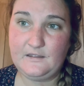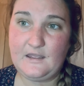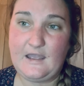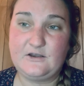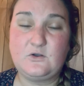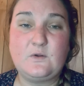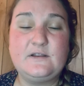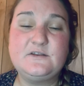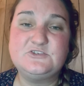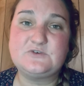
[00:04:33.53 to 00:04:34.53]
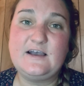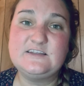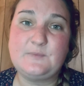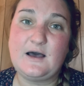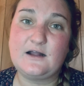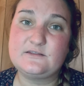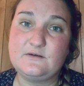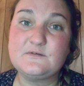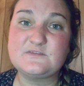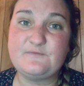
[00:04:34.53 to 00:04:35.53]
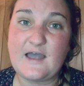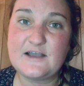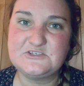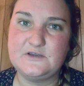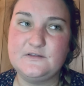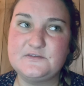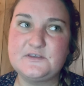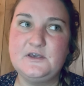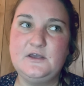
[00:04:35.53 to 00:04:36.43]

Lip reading: And according to Dreisbach, those factions